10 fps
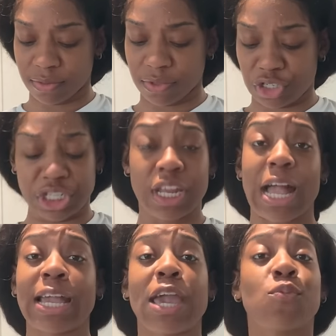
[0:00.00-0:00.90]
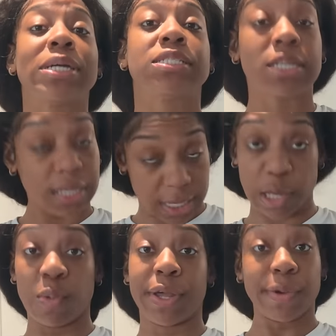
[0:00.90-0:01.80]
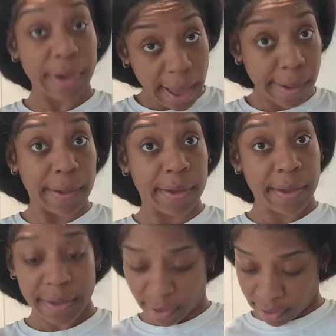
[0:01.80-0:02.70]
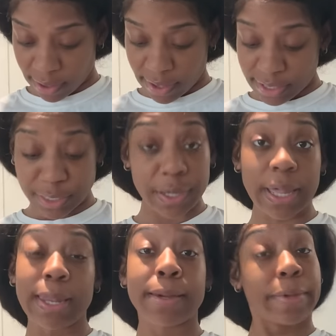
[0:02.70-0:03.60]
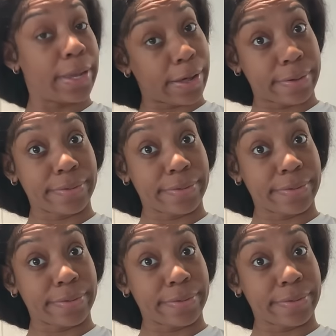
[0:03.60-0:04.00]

Shit, I can't wait till he get one, okay? So he's gonna leave me alone.